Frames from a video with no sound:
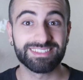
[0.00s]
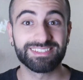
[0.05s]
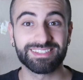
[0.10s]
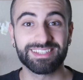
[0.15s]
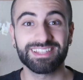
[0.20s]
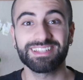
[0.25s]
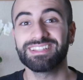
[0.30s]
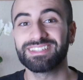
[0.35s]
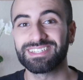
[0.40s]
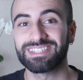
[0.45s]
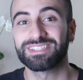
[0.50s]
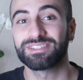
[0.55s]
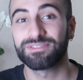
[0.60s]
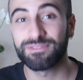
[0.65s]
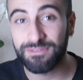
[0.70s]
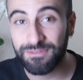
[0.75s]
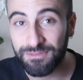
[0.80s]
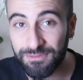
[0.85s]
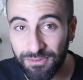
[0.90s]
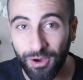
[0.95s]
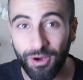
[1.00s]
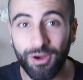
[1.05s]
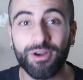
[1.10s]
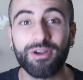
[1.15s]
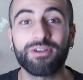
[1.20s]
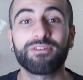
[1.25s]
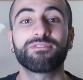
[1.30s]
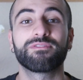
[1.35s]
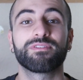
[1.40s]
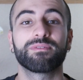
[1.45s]
still is
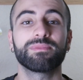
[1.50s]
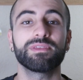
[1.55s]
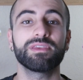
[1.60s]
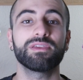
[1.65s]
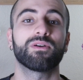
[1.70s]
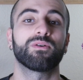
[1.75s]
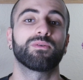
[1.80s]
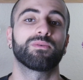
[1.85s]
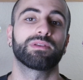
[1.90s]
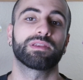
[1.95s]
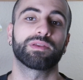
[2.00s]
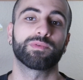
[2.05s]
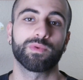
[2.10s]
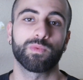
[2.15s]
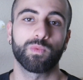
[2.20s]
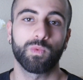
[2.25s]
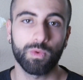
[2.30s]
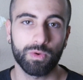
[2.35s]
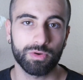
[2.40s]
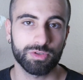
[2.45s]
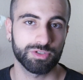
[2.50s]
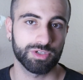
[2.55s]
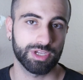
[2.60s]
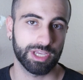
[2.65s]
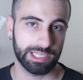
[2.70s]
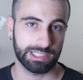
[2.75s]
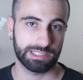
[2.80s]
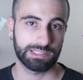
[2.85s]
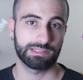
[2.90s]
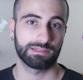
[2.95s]
far from the only reward you
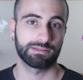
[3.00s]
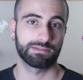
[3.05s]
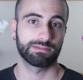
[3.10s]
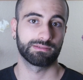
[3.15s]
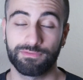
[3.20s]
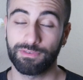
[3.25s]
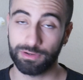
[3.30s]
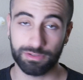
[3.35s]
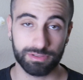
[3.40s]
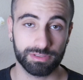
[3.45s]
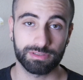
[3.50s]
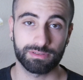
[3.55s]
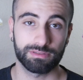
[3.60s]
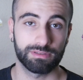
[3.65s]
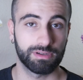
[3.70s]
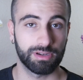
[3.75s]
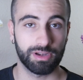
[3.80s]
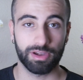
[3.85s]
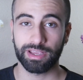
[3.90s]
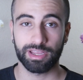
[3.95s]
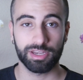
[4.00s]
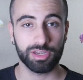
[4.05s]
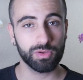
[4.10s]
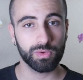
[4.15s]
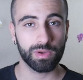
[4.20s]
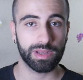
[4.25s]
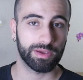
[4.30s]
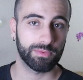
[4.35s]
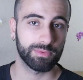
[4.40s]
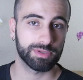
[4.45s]
get. First, learning a new
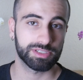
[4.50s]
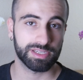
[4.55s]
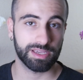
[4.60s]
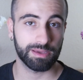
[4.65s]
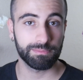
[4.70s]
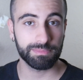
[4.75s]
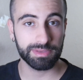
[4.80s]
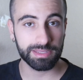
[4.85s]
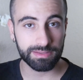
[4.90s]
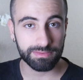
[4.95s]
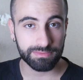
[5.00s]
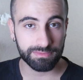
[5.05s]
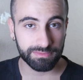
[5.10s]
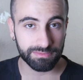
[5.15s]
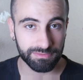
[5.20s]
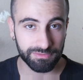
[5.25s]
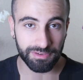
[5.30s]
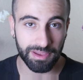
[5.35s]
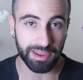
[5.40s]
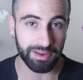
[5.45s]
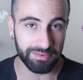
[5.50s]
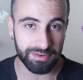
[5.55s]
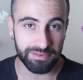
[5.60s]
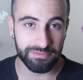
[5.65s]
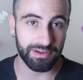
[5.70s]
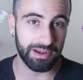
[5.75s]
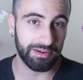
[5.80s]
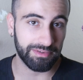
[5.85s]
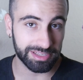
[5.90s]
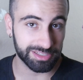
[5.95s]
language can be
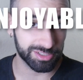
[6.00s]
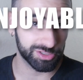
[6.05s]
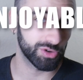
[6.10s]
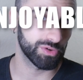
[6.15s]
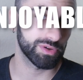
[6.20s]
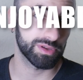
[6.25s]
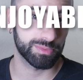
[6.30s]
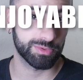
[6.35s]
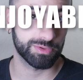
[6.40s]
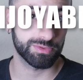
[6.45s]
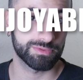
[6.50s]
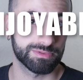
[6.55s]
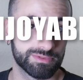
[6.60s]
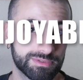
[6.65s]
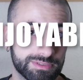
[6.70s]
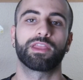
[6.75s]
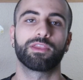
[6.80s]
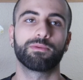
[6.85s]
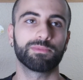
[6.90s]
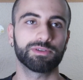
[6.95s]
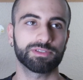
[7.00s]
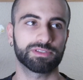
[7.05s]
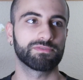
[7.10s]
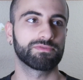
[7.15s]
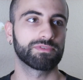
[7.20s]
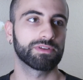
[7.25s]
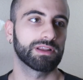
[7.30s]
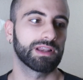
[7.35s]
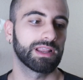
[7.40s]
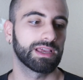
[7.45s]
very enjoyable. And you must have
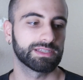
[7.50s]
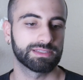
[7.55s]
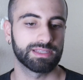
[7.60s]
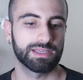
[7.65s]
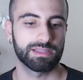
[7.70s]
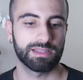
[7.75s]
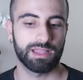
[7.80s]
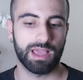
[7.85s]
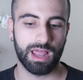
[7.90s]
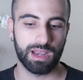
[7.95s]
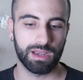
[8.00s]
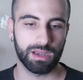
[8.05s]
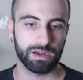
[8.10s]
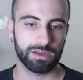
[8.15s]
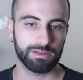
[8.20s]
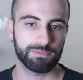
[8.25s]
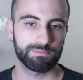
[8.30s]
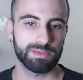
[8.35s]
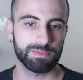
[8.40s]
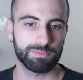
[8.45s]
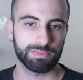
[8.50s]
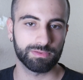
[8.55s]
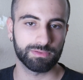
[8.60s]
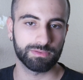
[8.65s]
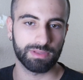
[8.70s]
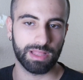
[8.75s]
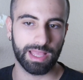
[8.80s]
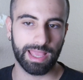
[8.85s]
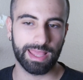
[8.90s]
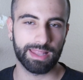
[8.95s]
realized that a lot of
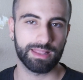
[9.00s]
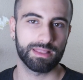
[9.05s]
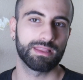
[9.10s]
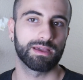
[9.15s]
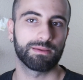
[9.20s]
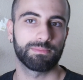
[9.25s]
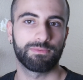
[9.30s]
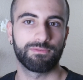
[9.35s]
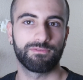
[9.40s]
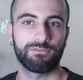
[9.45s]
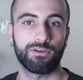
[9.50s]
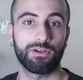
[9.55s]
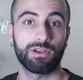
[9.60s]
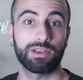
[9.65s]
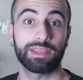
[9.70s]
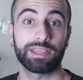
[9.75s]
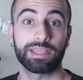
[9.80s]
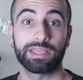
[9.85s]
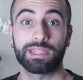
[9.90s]
people end up falling